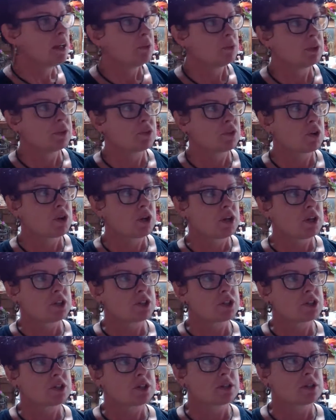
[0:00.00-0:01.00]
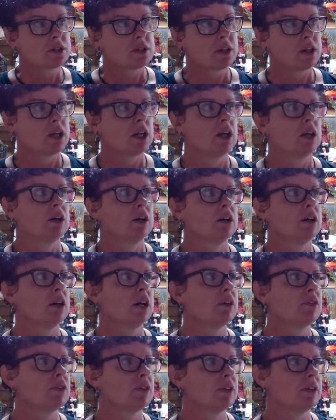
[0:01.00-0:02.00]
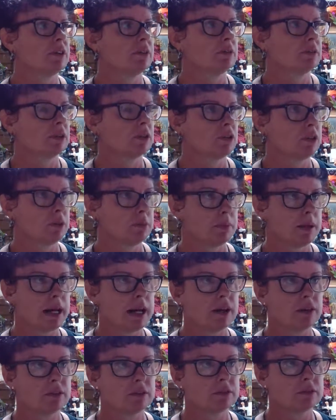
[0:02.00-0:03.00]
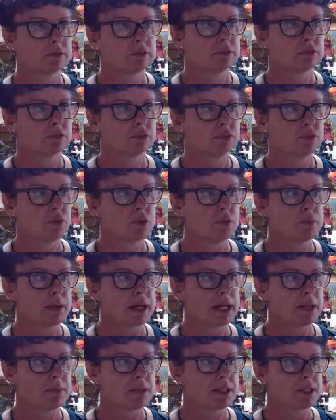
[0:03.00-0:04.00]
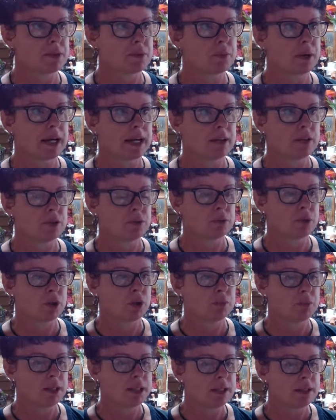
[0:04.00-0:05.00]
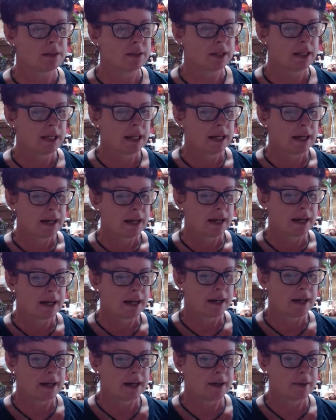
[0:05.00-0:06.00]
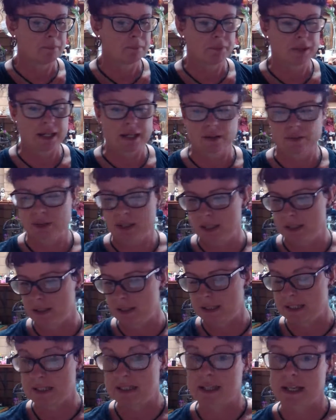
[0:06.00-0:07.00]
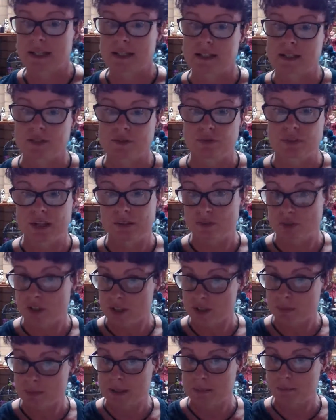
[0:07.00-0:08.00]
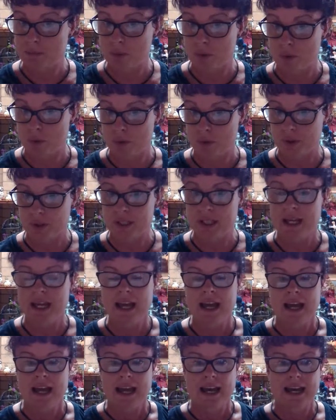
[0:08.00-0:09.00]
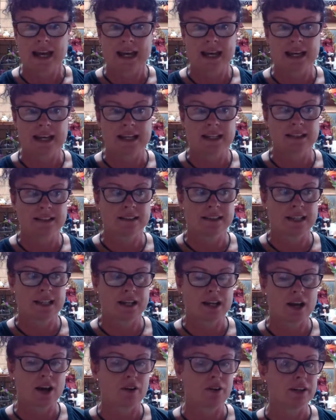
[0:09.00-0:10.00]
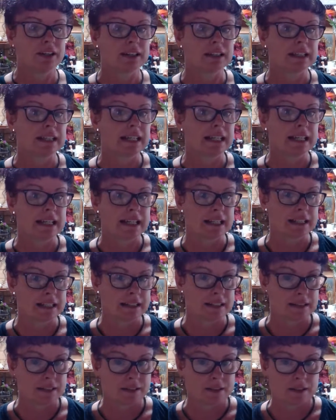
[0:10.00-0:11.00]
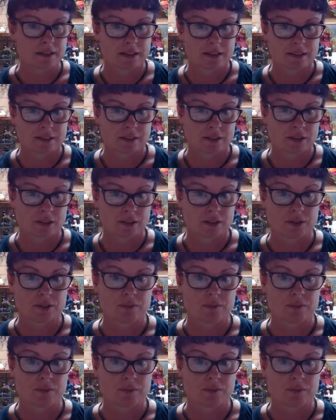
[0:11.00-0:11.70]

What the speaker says: We've got, I've got about 4 babies away at the moment. They're in intensive, they've just been born, and they're currently in the